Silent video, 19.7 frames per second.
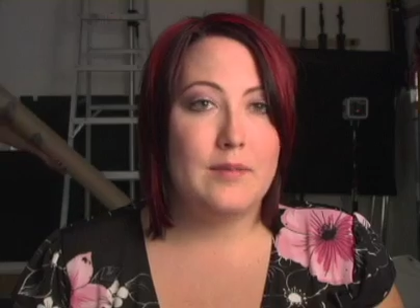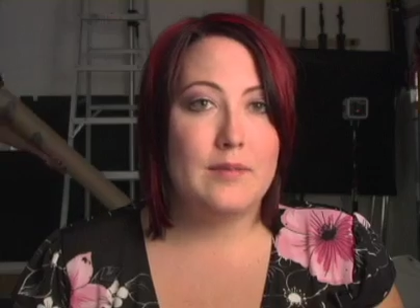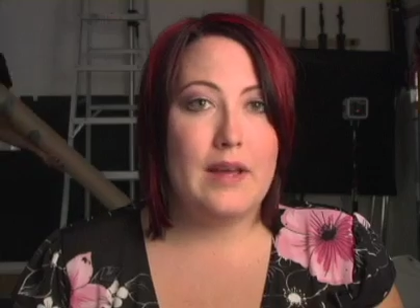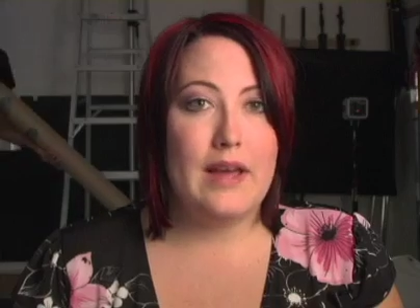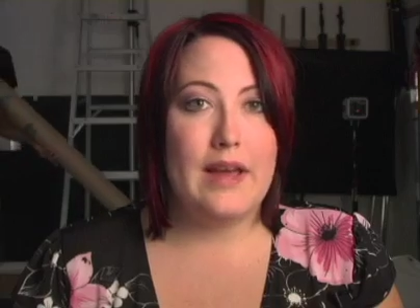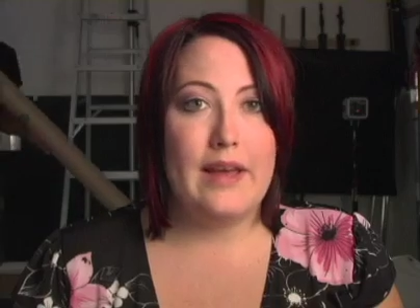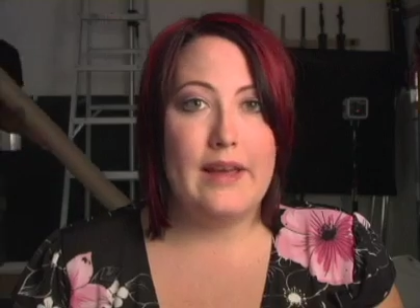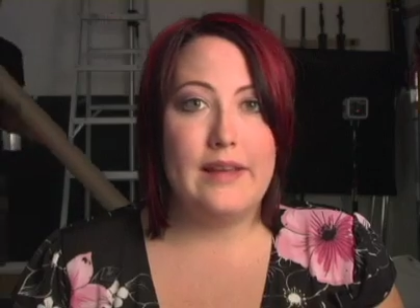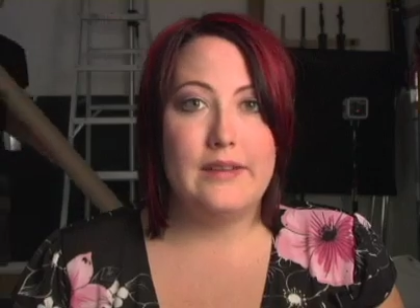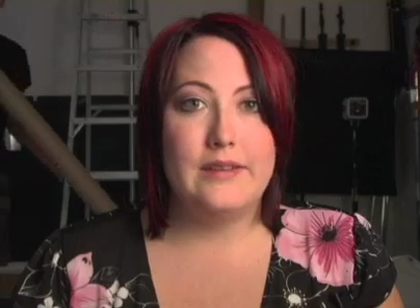
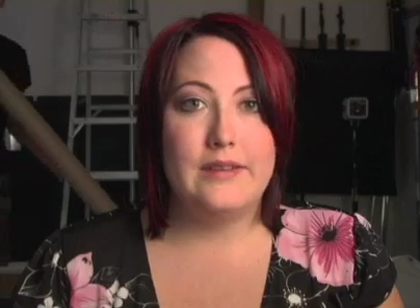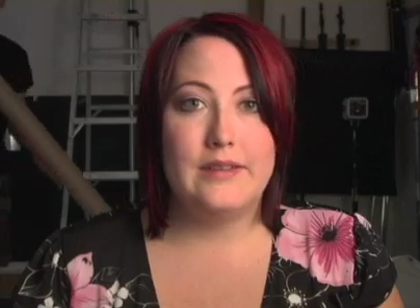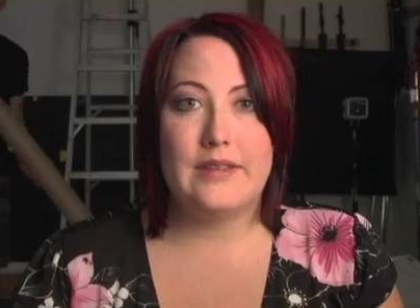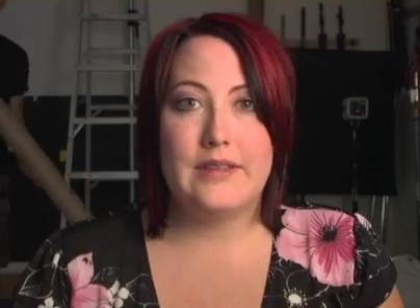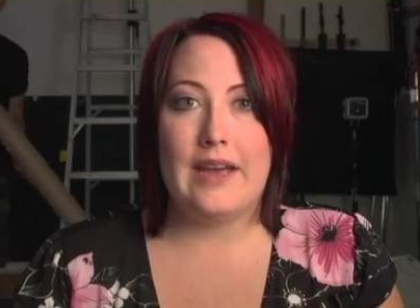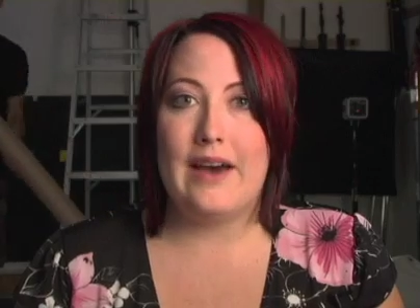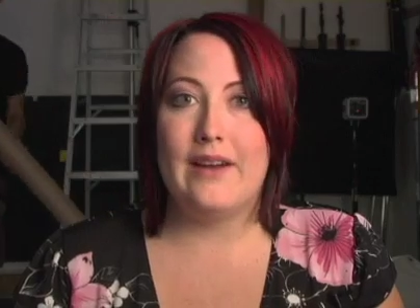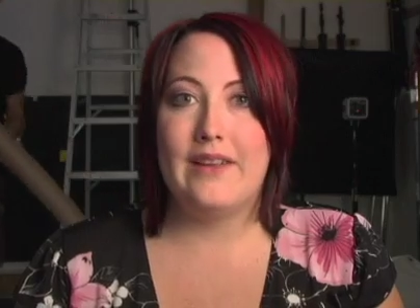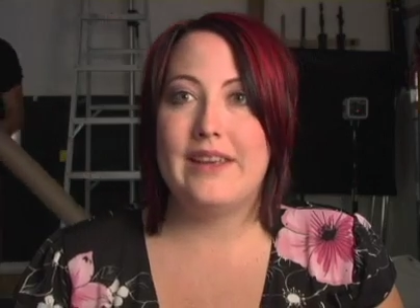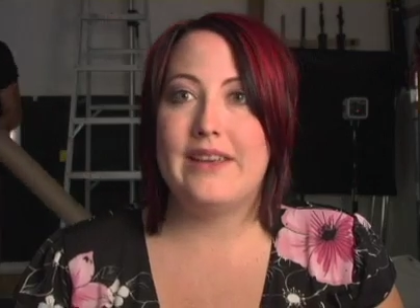and
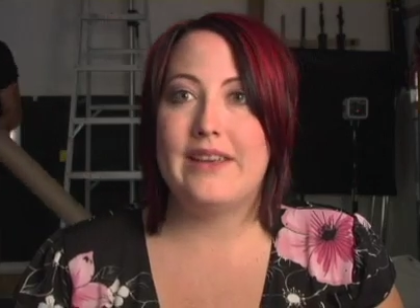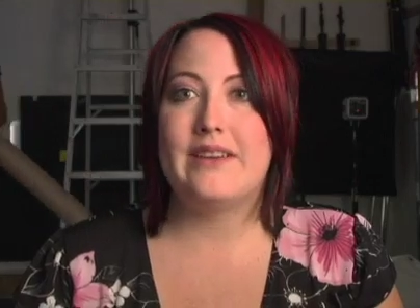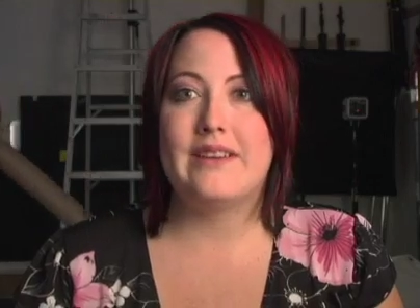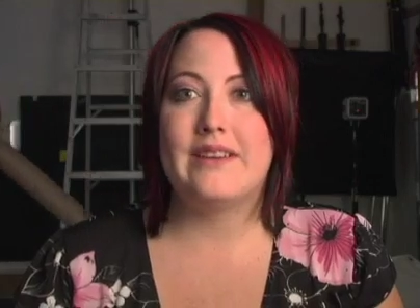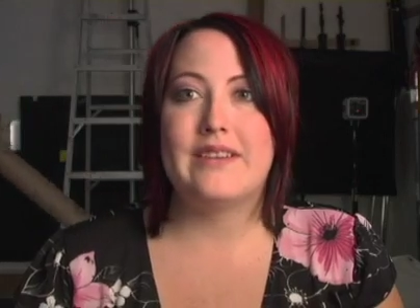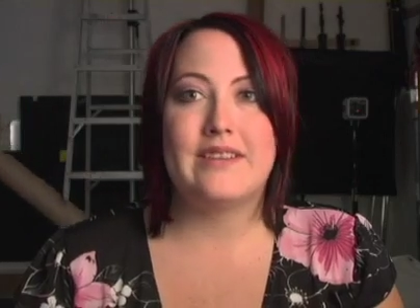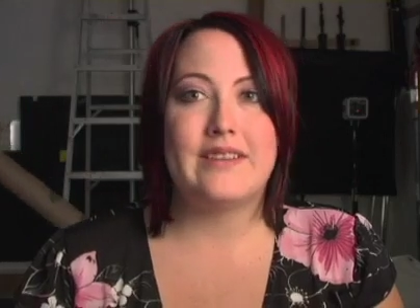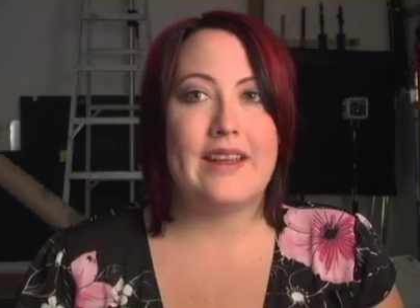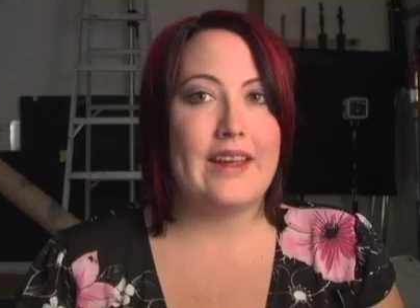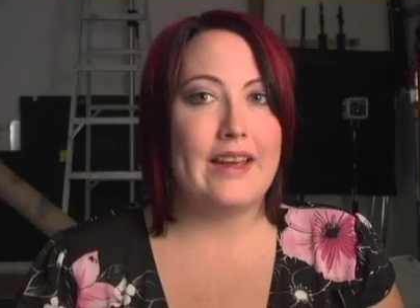how late you
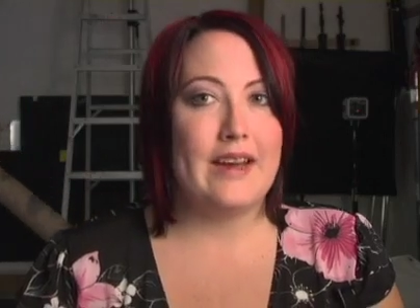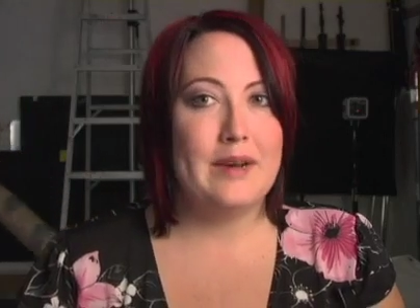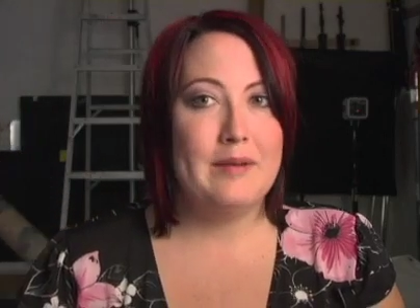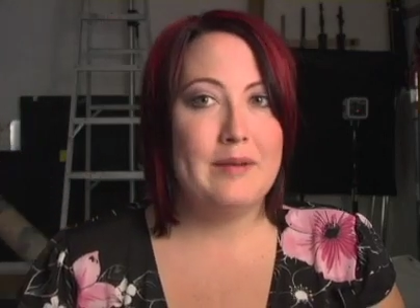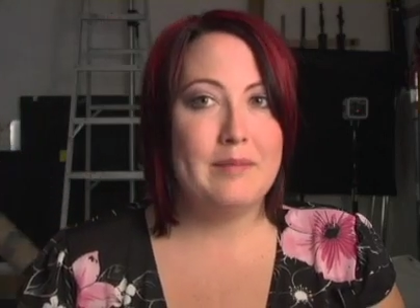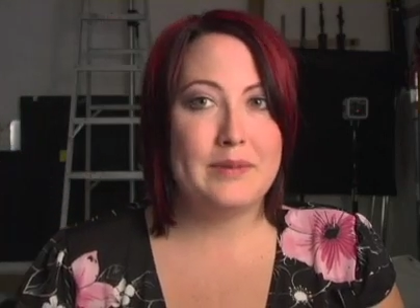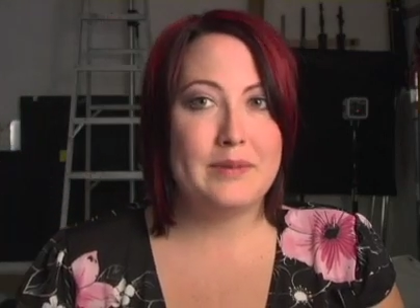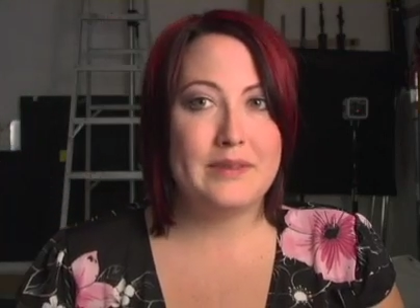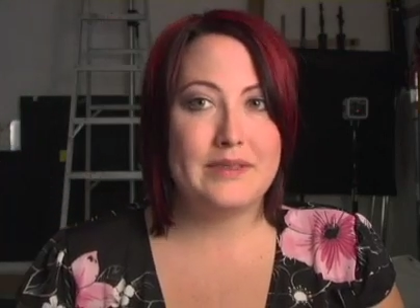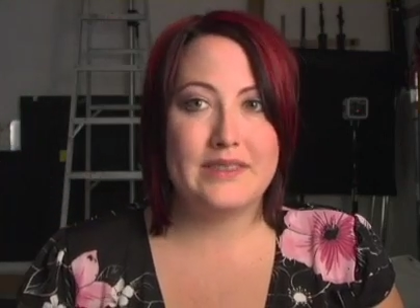can stay up,
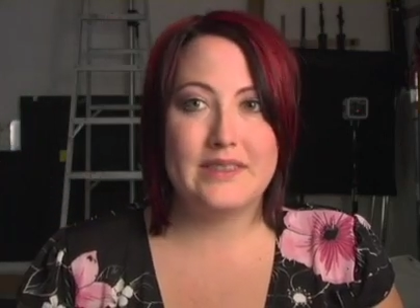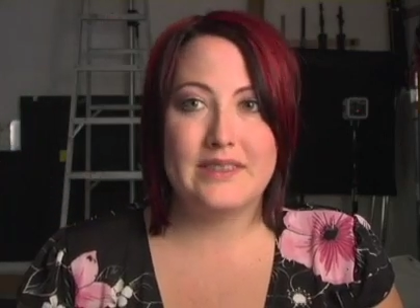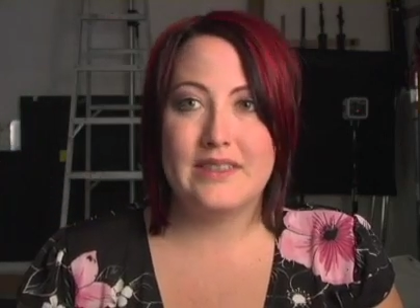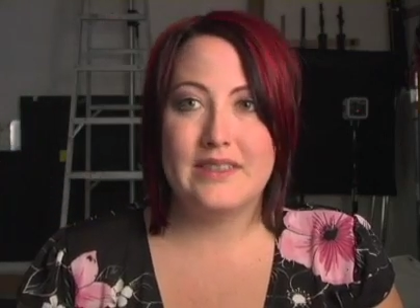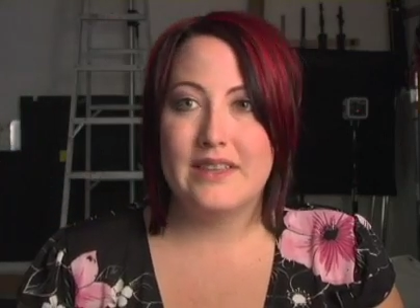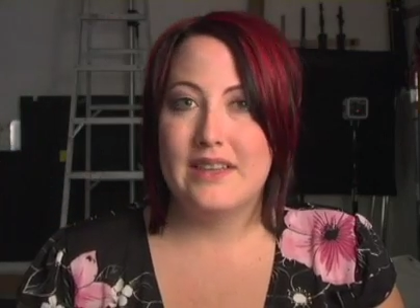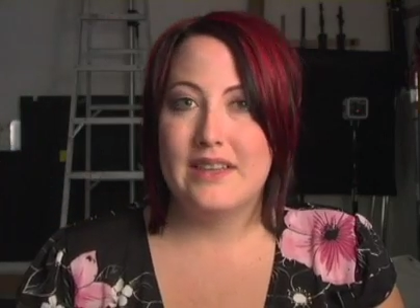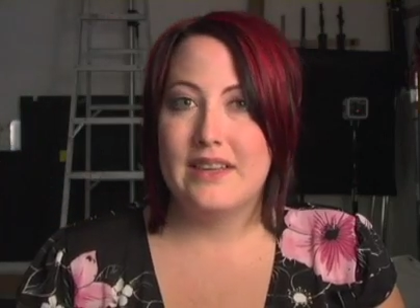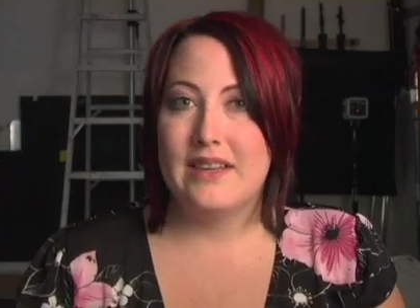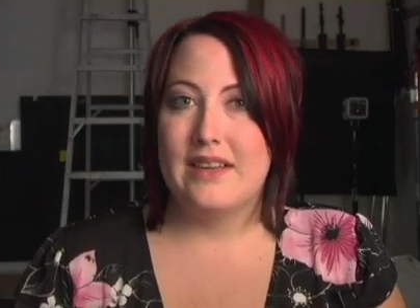
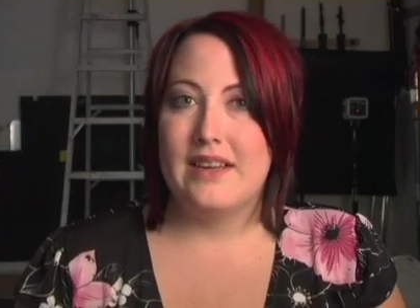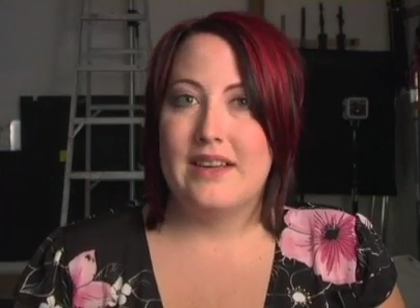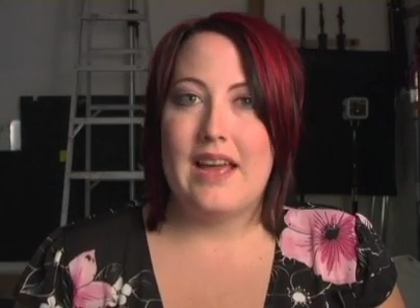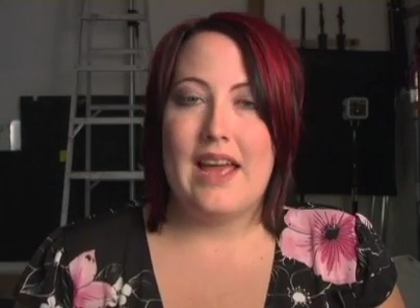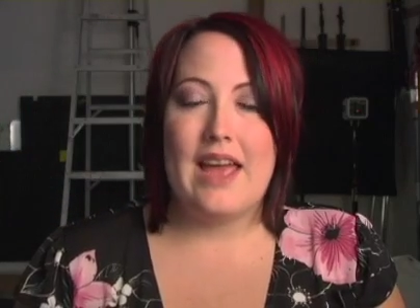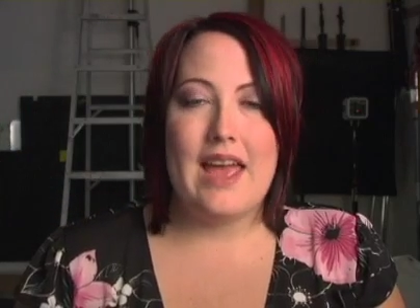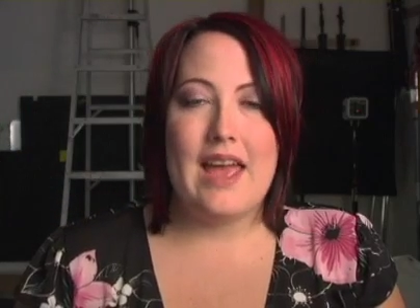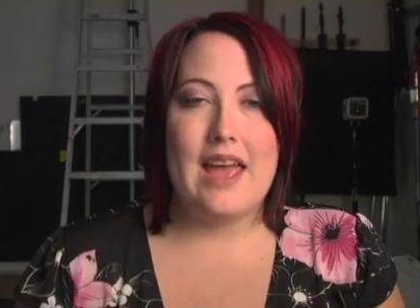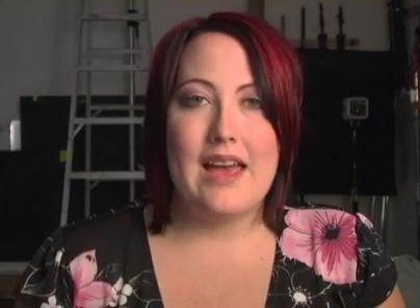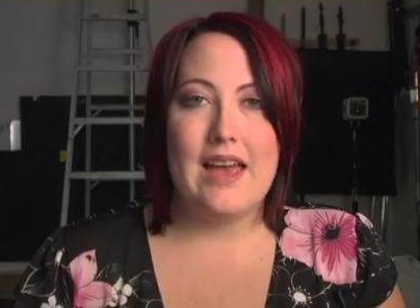
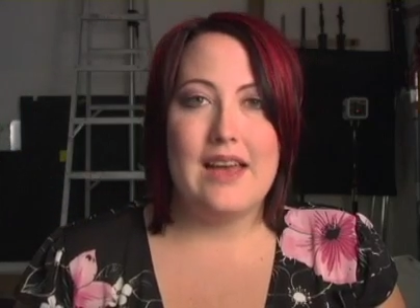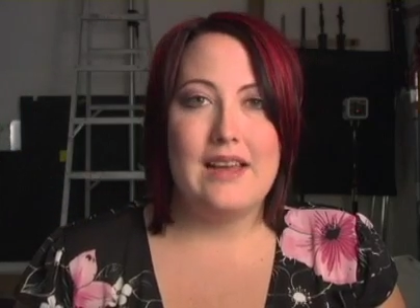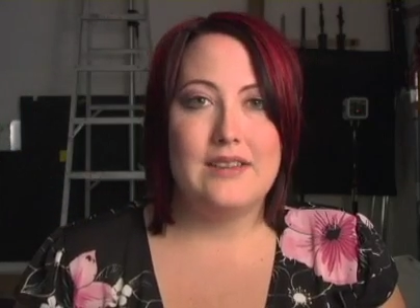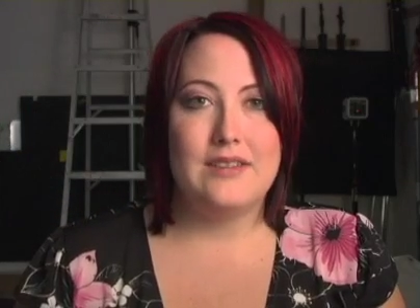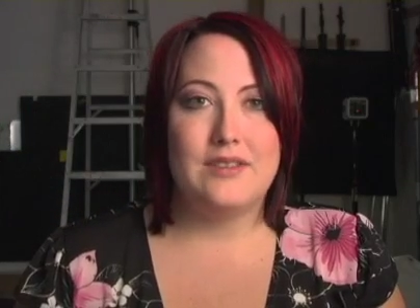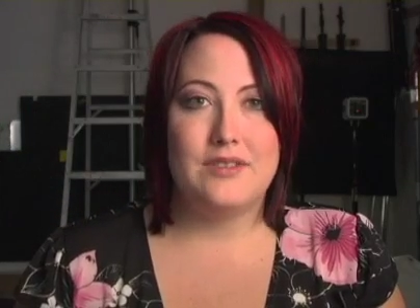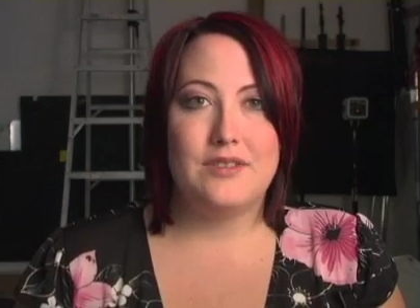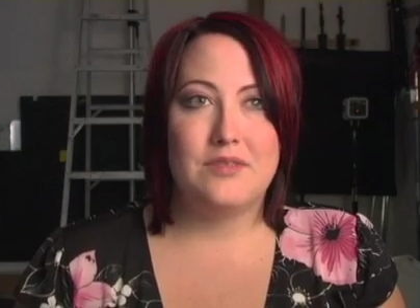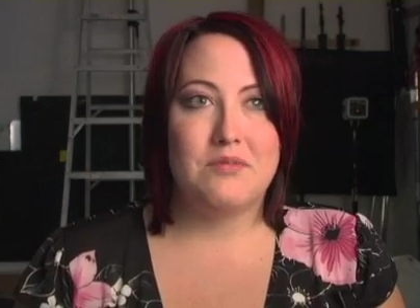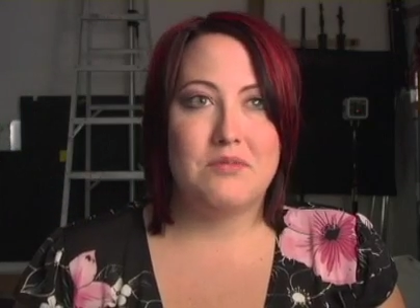
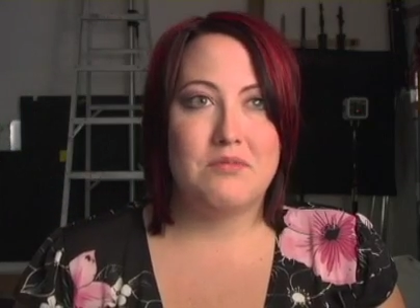and,